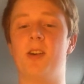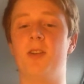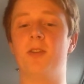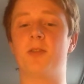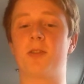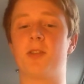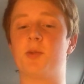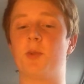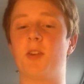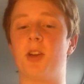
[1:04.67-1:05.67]
of
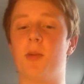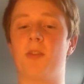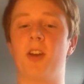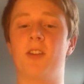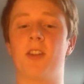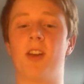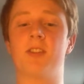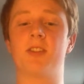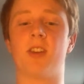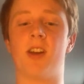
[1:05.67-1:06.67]
Krispy Kreme
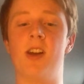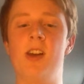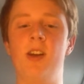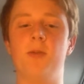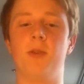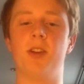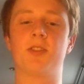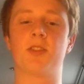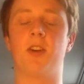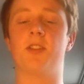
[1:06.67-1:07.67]
donuts,
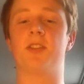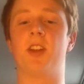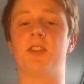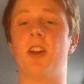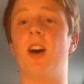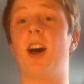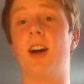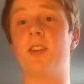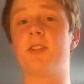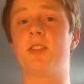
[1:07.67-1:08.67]
which cost us our
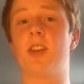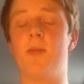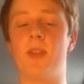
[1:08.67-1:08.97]
house,